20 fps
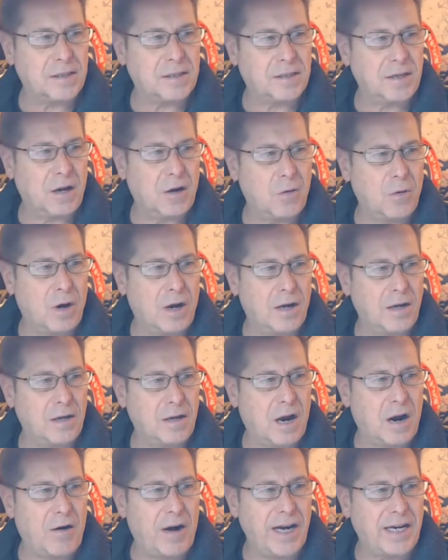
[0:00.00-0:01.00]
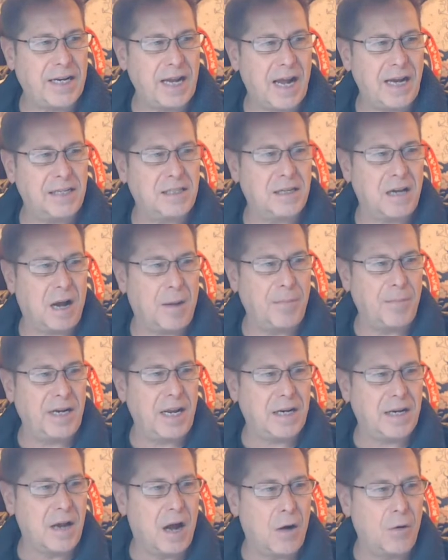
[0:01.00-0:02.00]
So, all right, guys, I'm going to
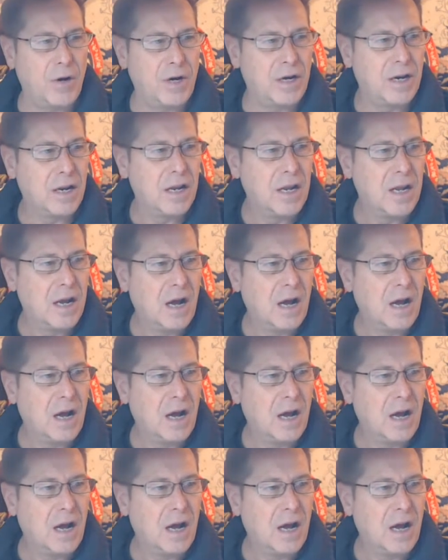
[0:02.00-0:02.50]
get going.